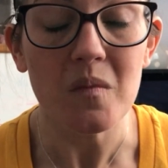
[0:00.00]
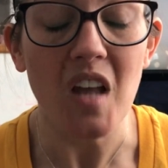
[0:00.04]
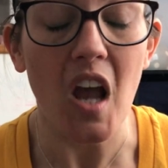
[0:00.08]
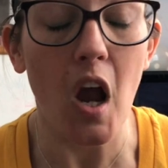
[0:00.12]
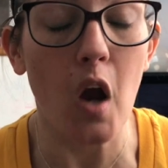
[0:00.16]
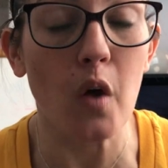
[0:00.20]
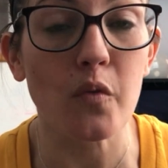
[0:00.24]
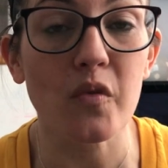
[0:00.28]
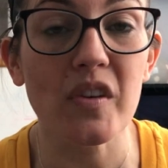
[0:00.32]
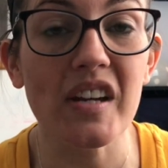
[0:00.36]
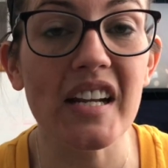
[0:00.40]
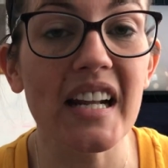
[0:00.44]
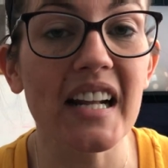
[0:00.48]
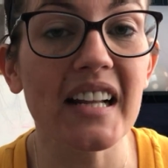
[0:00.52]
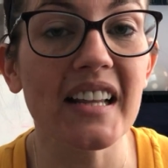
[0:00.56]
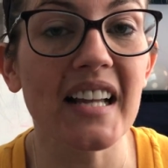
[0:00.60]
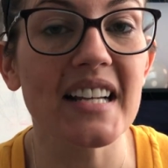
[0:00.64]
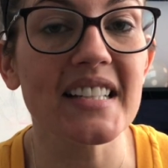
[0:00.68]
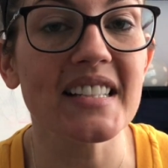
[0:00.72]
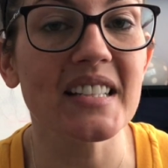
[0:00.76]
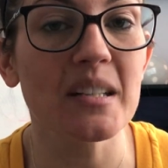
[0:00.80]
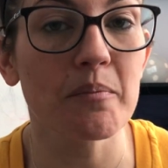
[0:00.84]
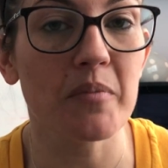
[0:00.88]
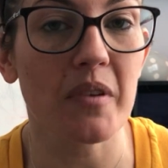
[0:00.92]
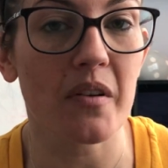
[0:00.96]
a reading
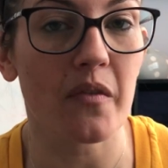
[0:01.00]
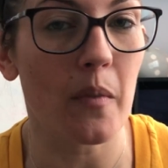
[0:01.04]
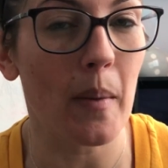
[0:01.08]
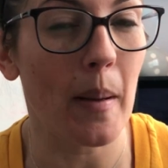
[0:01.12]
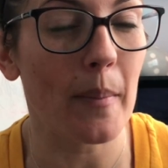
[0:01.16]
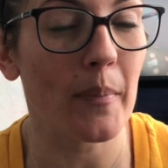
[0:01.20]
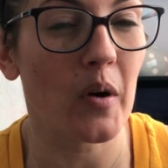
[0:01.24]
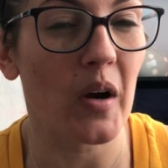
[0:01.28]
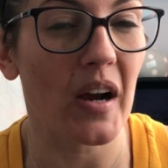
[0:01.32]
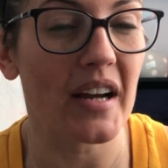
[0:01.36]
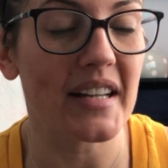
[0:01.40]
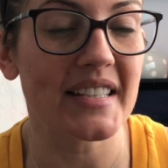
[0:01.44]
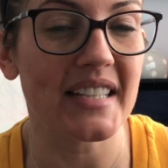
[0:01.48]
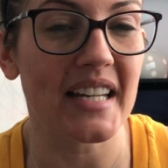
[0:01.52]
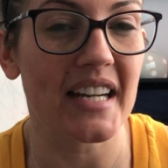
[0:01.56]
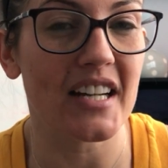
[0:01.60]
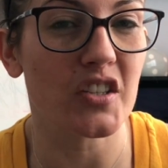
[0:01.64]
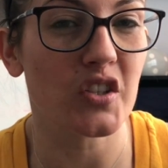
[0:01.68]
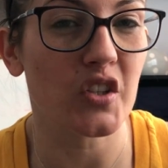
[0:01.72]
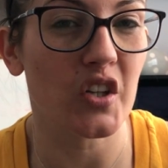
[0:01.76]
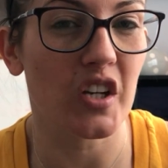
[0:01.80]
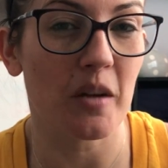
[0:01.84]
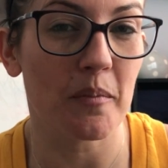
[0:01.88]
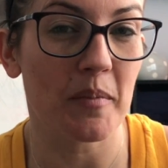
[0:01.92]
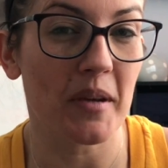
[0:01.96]
lesson, but remember I said
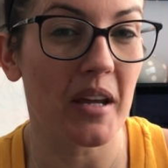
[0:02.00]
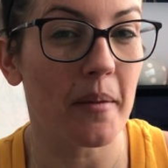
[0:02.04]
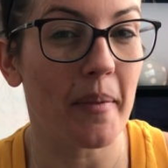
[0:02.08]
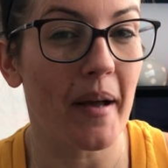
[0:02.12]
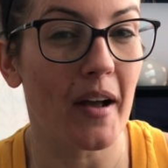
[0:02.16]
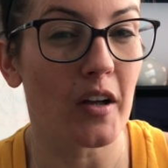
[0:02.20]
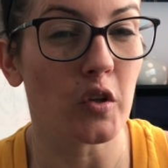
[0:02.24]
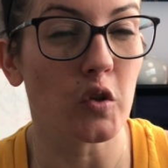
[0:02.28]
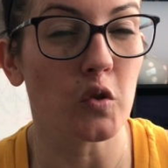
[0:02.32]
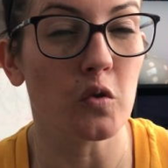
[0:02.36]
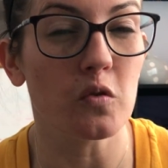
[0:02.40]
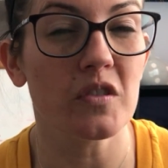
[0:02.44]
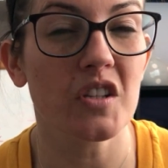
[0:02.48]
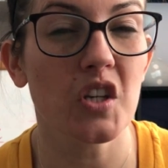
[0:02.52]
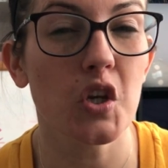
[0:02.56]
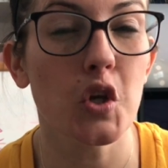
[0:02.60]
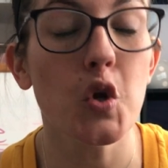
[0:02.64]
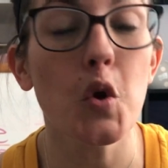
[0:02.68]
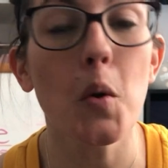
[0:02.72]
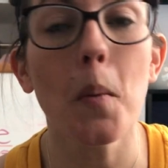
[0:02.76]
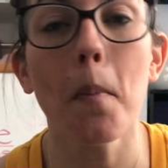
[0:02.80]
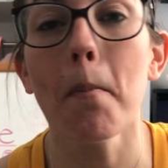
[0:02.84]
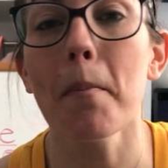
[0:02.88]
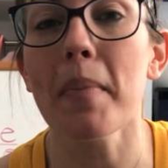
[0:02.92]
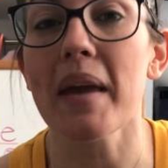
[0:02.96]
it's going to be about using
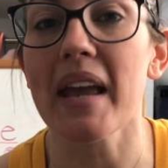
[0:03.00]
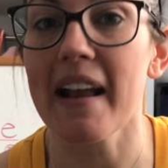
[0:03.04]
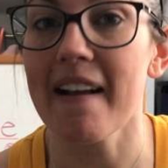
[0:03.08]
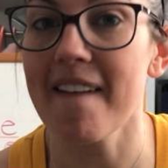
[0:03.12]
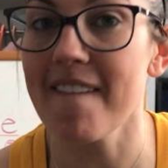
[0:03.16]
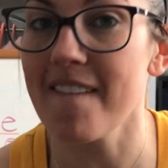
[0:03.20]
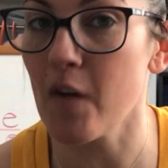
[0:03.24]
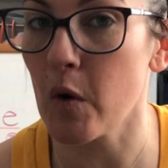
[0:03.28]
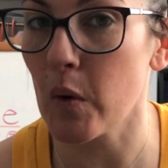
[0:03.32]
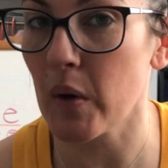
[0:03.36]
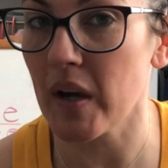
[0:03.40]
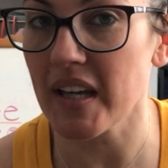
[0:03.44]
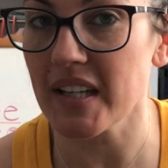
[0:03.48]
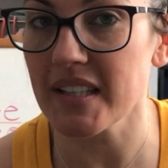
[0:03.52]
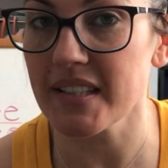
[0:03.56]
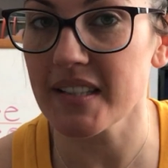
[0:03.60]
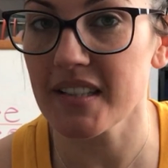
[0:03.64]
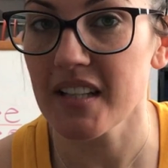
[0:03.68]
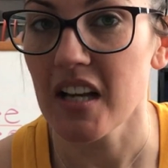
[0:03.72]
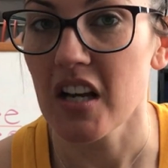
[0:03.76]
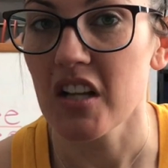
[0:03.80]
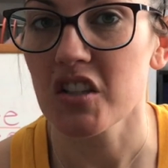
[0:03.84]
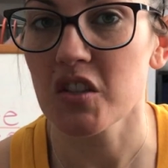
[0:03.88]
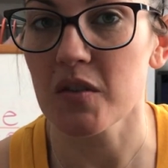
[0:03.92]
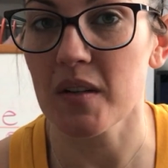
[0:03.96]
your big
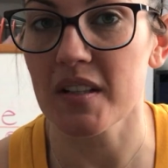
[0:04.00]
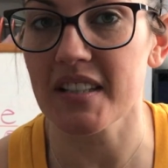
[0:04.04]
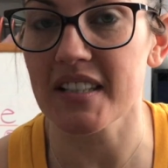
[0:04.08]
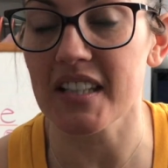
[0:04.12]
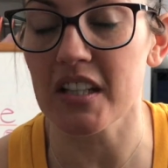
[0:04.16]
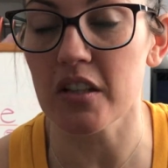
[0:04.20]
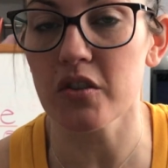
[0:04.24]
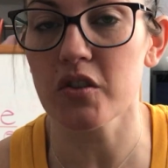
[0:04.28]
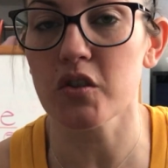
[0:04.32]
voice. So I'll see you